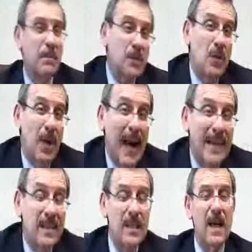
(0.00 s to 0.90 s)
symptoms or
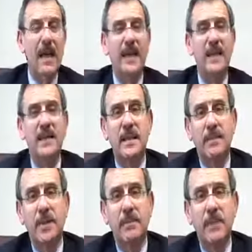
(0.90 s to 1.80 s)
anxiety
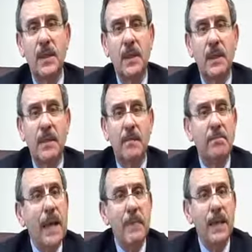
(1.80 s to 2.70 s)
symptoms,
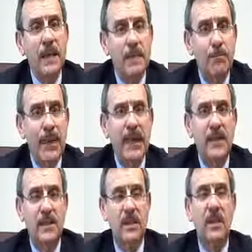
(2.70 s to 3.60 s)
maybe it's
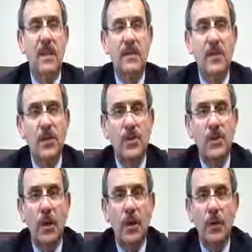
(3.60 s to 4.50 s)
best to
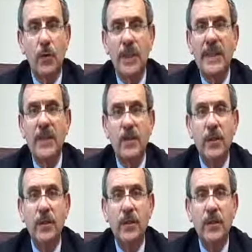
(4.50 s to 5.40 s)
start
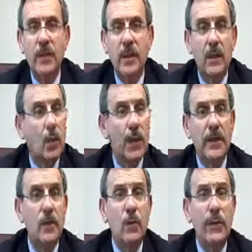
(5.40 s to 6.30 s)
traditions
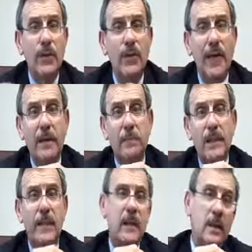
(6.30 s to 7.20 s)
where you and the
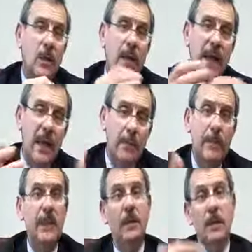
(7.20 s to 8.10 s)
family can go
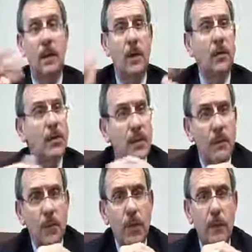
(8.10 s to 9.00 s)
camping or go
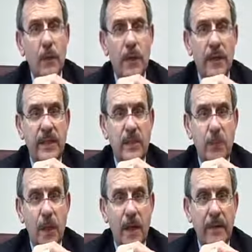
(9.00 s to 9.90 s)
somewhere where
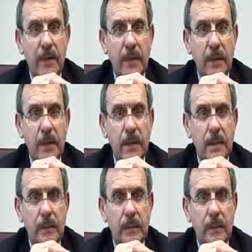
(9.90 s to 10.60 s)
it's private.